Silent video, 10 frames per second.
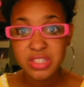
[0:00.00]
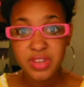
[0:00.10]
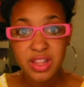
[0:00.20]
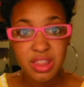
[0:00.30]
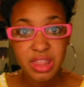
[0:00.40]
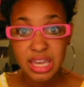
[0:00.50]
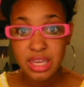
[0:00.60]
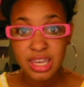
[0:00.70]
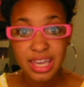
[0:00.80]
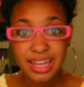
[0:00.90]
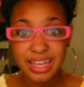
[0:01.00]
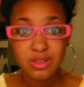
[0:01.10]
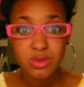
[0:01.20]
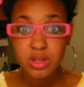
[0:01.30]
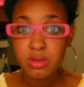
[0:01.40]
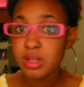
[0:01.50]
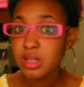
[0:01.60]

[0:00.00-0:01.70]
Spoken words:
if he's feeling like he can't handle you,